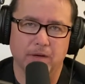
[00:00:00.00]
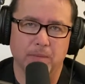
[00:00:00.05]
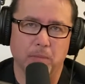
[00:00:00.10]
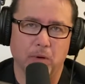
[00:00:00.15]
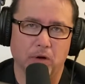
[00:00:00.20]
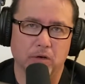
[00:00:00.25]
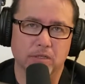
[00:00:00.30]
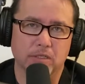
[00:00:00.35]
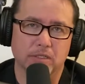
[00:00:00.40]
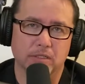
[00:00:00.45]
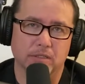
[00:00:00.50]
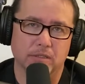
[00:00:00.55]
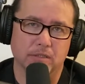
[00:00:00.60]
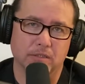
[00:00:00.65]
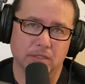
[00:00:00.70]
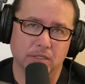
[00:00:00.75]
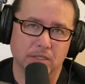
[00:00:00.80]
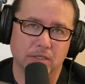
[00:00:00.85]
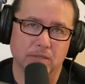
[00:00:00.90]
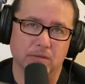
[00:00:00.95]
personal
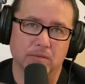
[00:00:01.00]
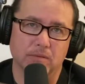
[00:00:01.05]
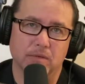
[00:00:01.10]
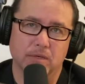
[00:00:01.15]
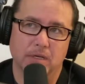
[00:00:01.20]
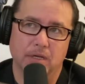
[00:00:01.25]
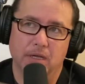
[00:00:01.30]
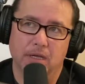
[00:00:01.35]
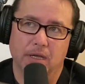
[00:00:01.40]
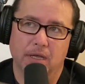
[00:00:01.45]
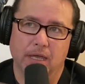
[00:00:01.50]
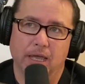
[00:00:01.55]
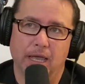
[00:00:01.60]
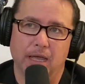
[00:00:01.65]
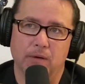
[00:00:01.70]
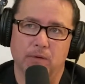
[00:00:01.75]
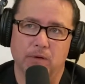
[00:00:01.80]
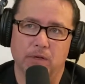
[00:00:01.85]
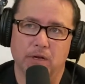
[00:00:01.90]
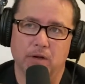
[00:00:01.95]
too.
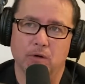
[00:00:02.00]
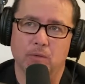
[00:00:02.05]
And, yes.